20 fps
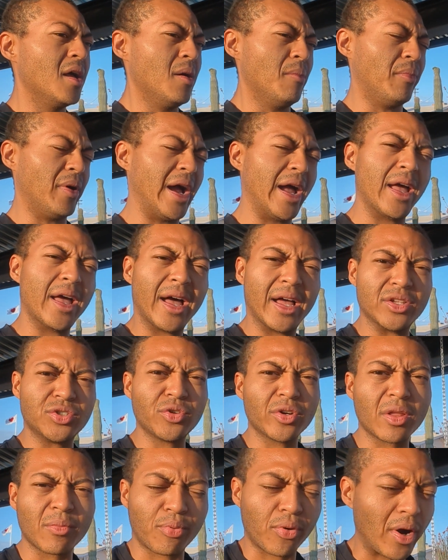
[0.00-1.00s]
But I
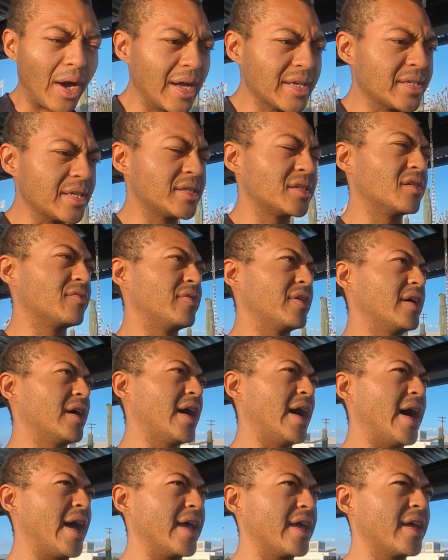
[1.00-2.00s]
enjoy the process of it.
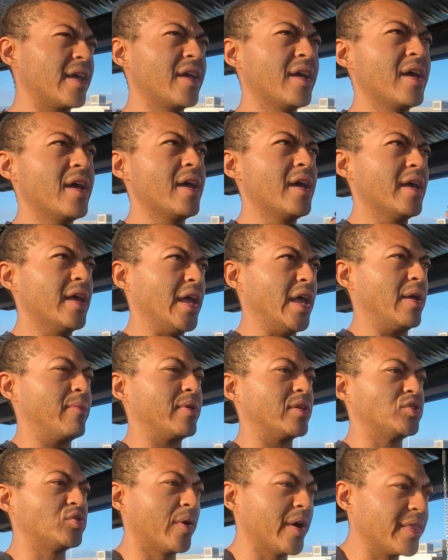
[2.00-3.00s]
I am
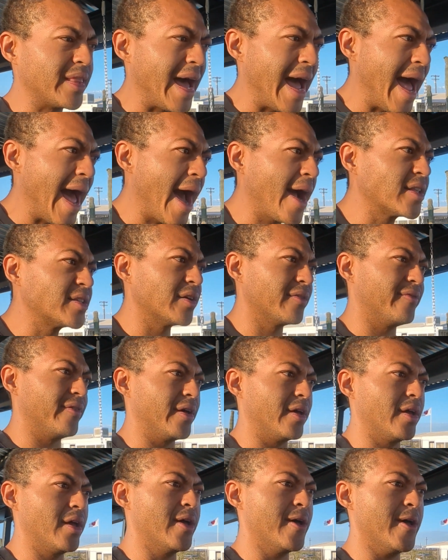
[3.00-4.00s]
enjoying the act of
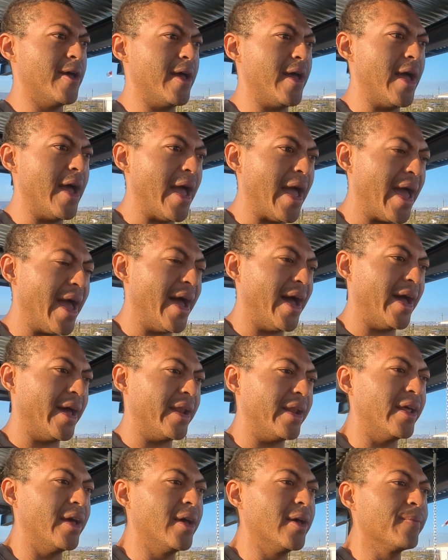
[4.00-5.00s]
it.
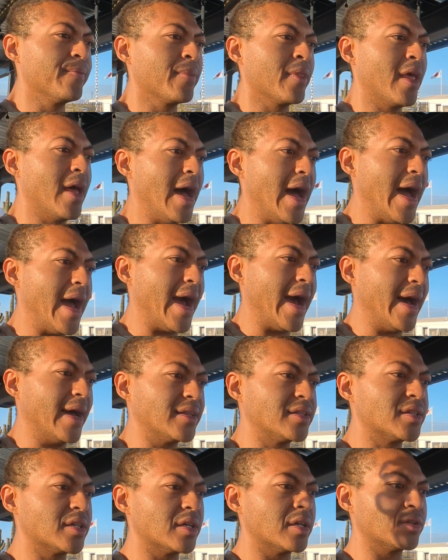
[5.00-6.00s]
And I had
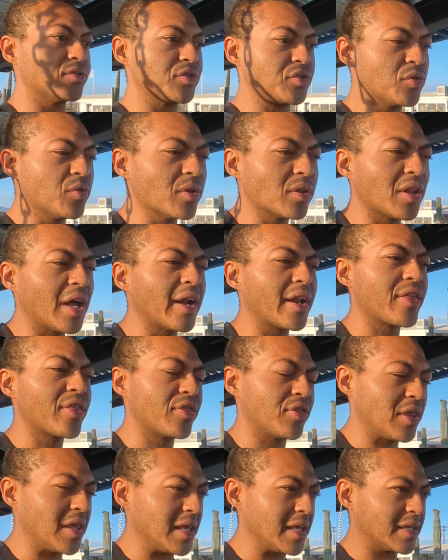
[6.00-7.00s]
to do a lot of
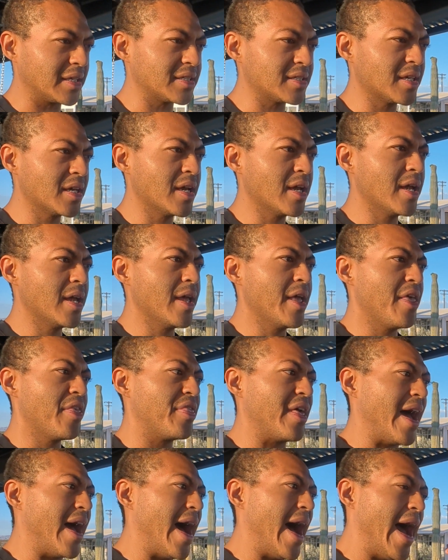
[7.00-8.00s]
things
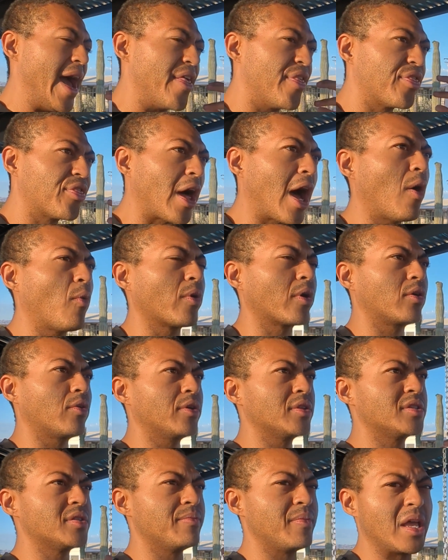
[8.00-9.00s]
that I thought were
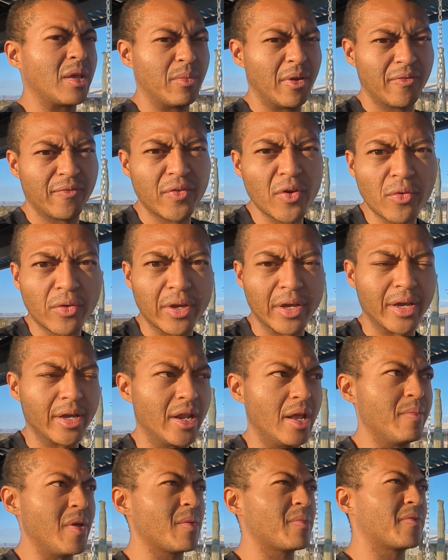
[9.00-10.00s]
going to make me feel good
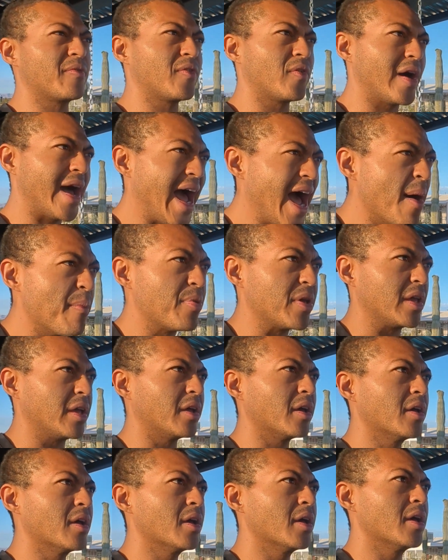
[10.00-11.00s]
and make me feel happy